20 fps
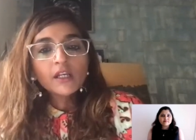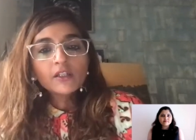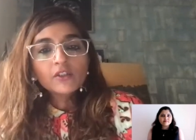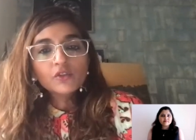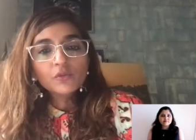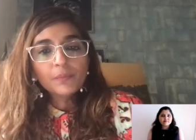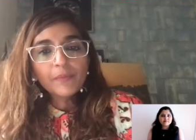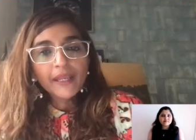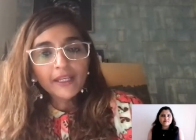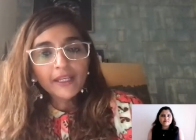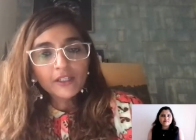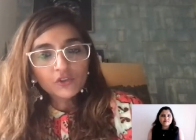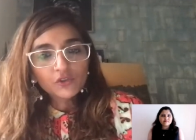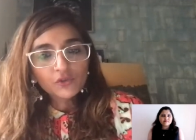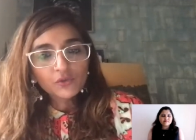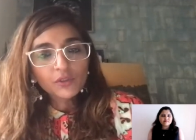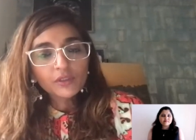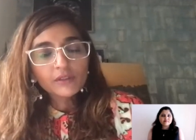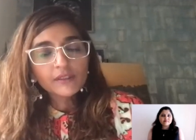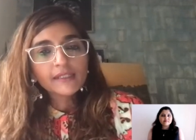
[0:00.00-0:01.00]
to make
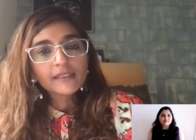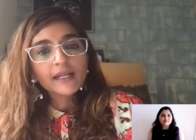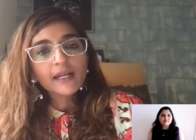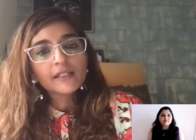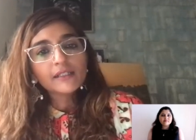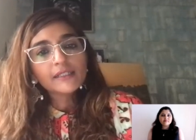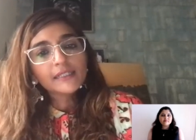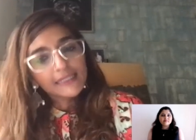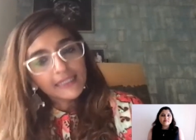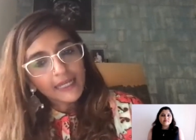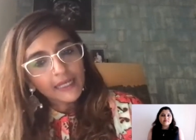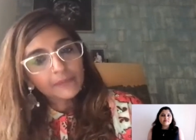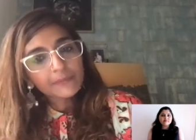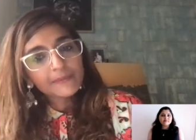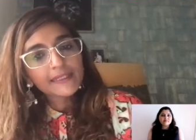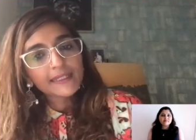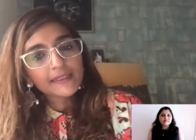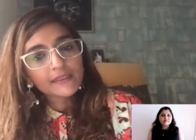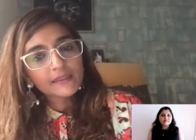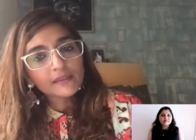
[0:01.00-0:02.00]
sure that our rehab
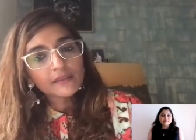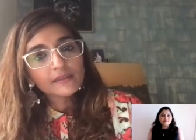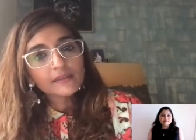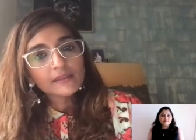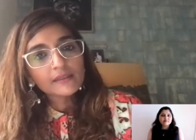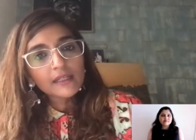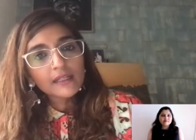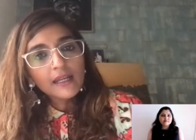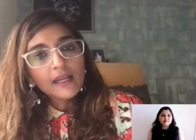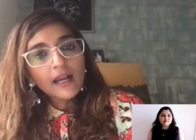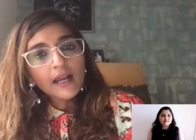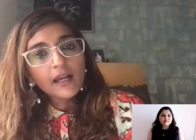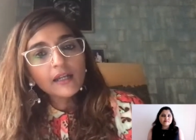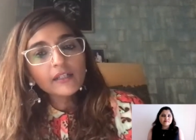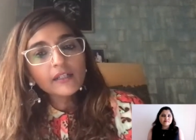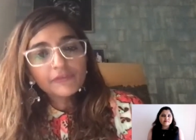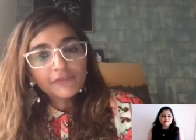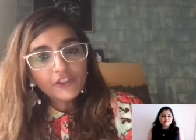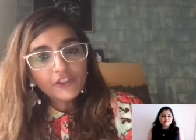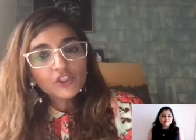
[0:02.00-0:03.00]
centers are
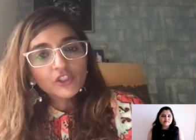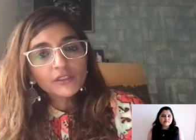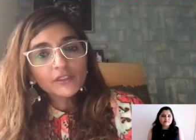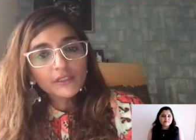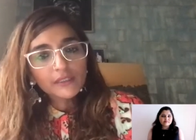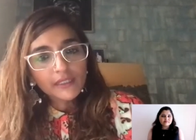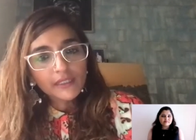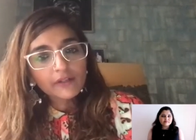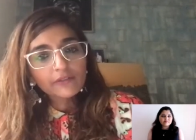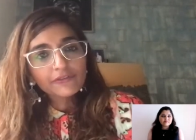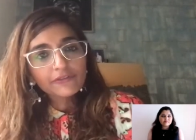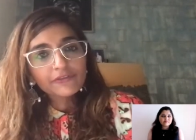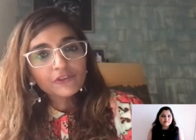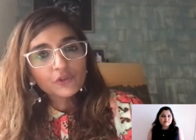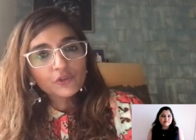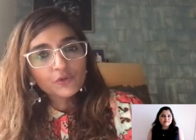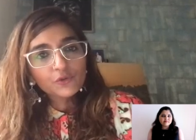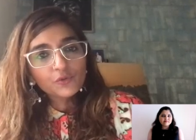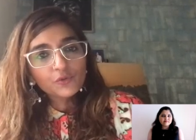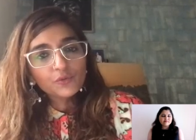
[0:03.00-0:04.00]
efficient enough
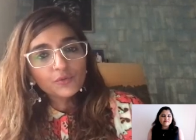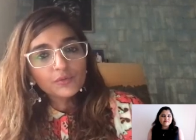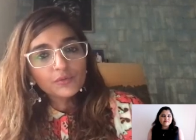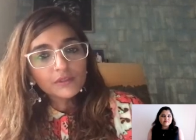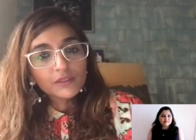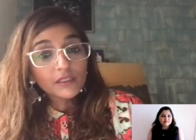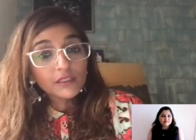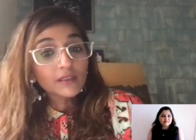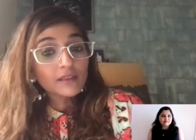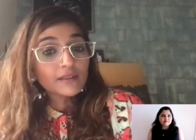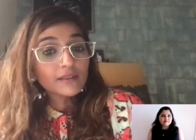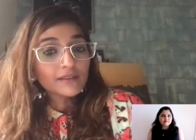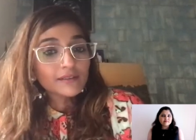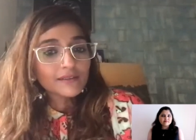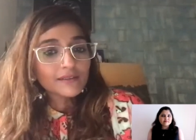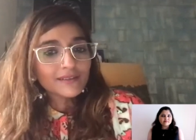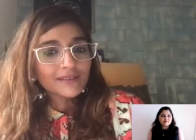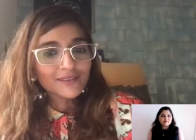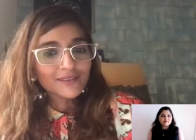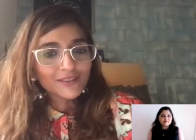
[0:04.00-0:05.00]
to
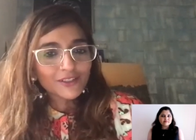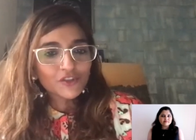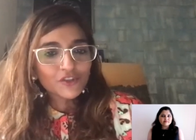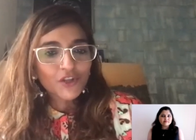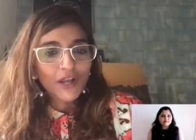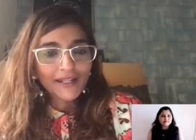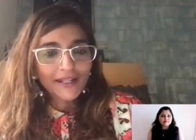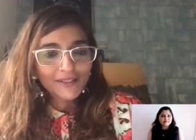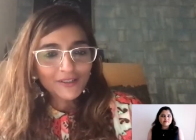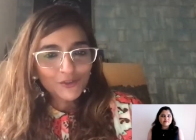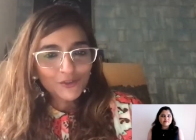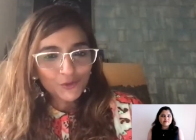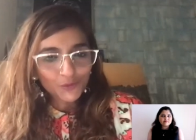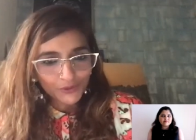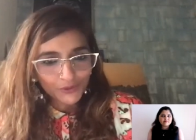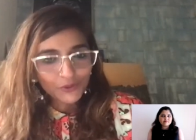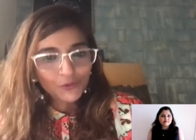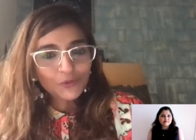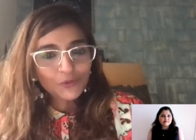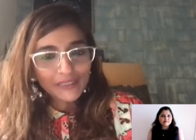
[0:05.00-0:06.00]
turn the child into
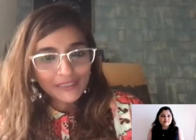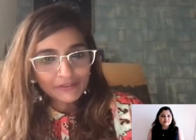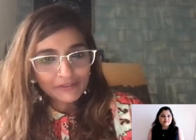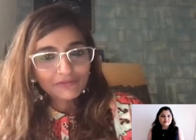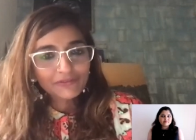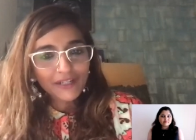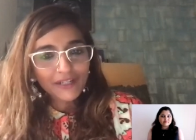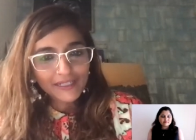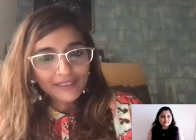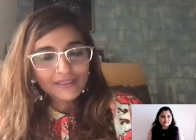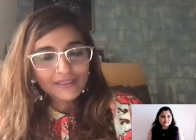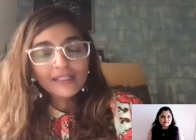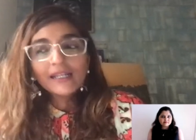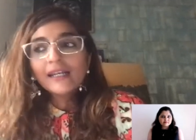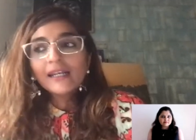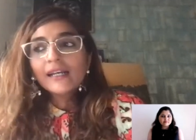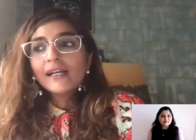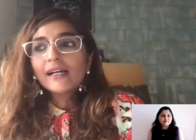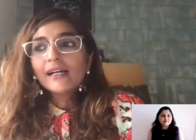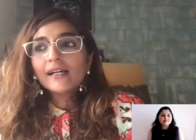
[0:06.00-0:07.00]
a new leaf, right?
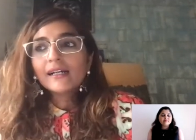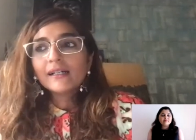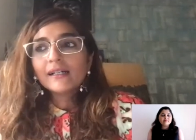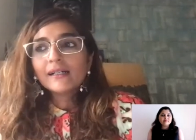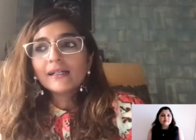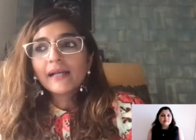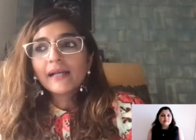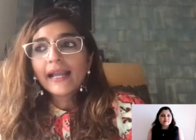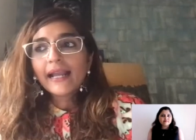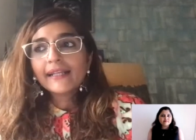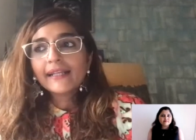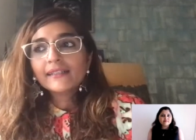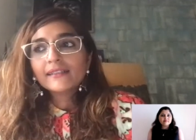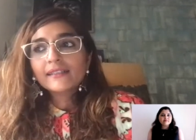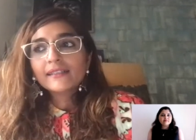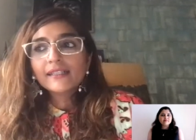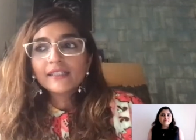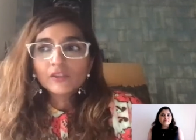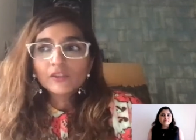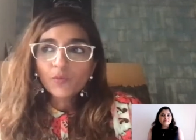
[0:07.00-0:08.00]
Uh,
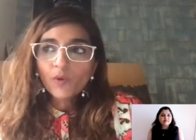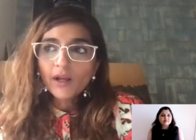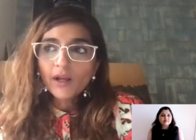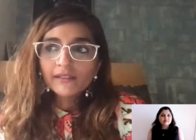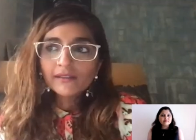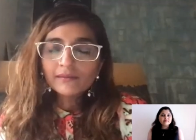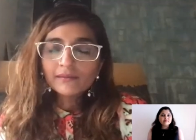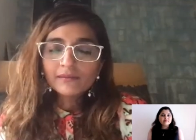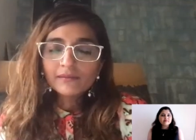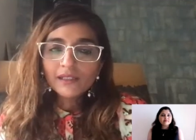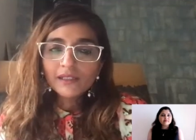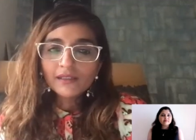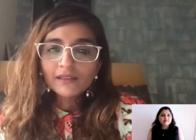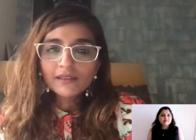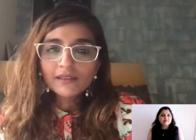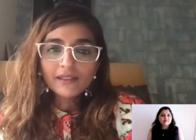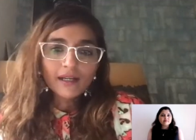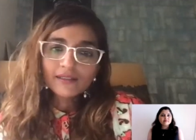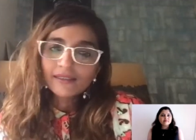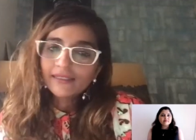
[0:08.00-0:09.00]
and this one, uh,
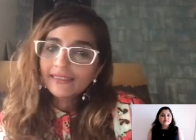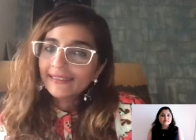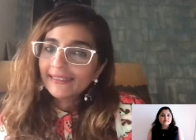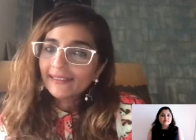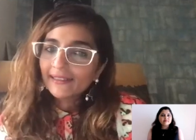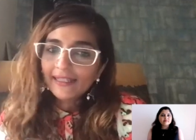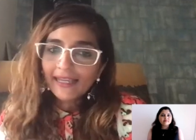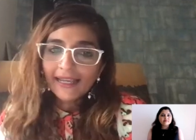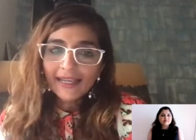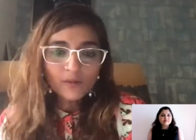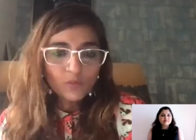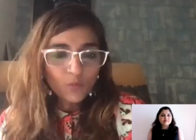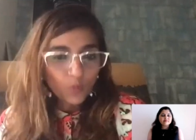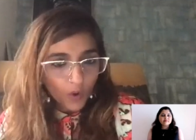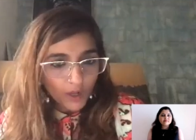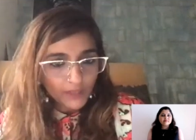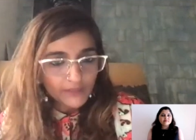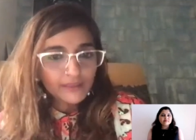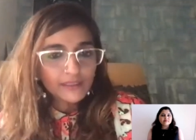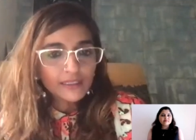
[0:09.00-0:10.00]
luckily, again,
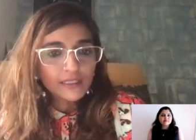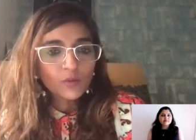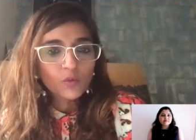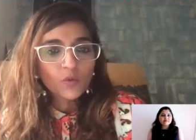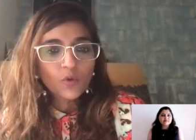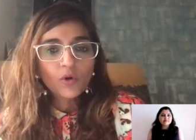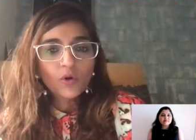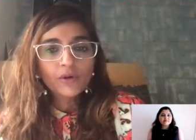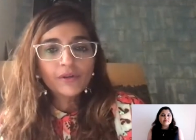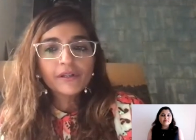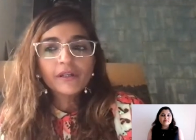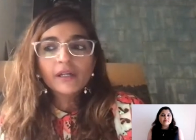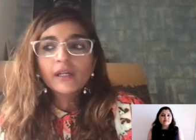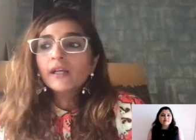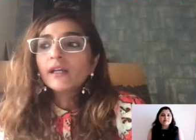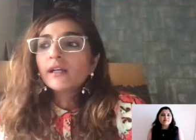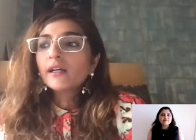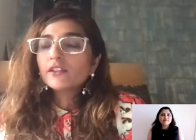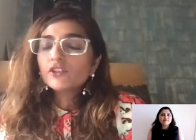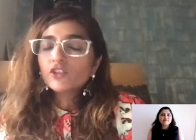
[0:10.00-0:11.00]
won the award.
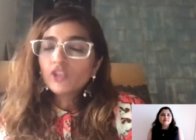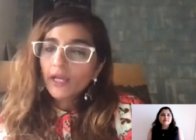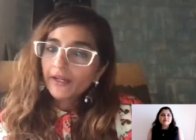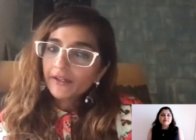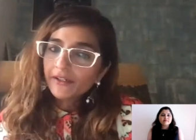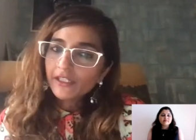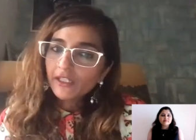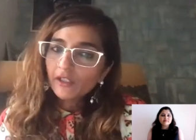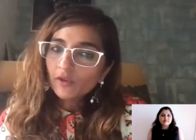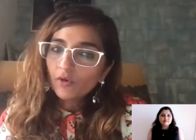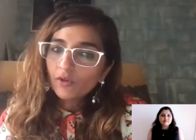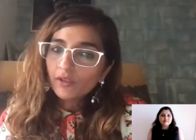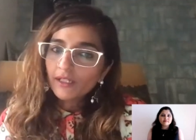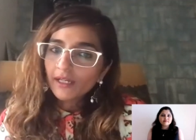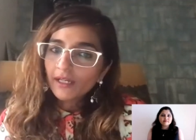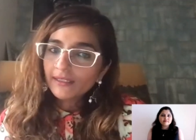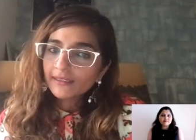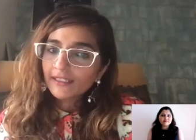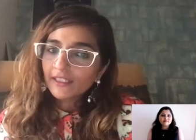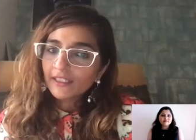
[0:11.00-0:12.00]
A charity
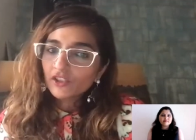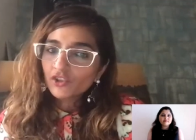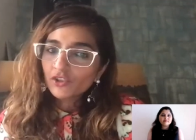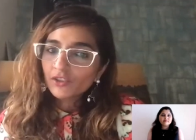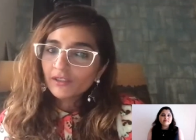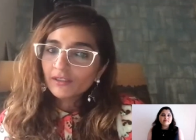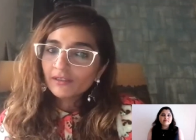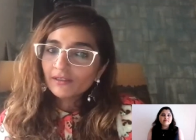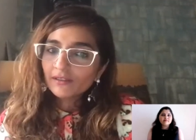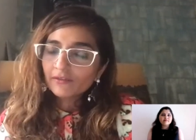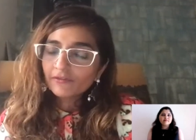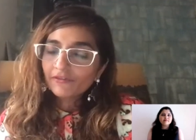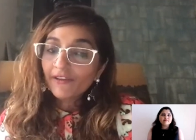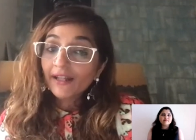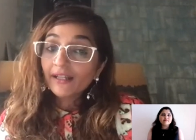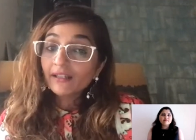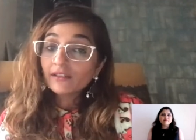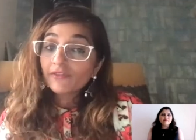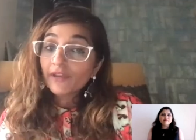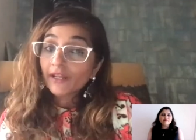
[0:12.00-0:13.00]
organization
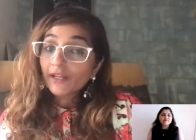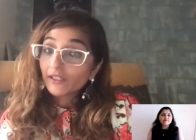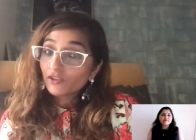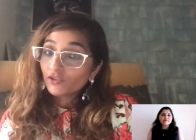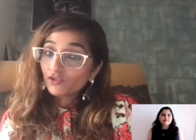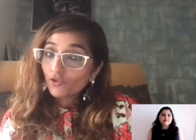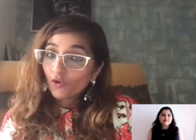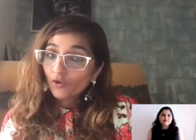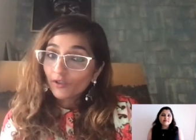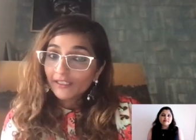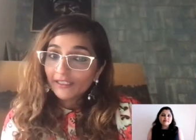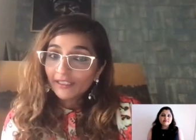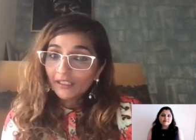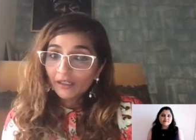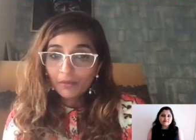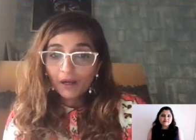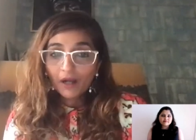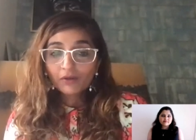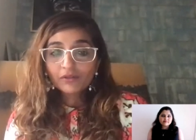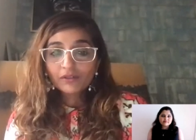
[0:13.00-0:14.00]
felt very strongly
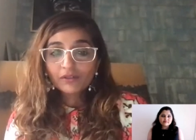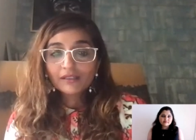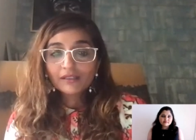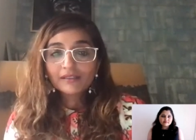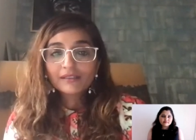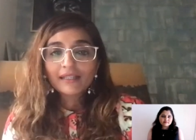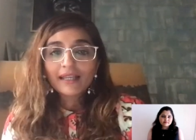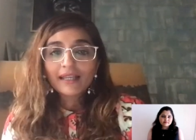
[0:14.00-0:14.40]
about this,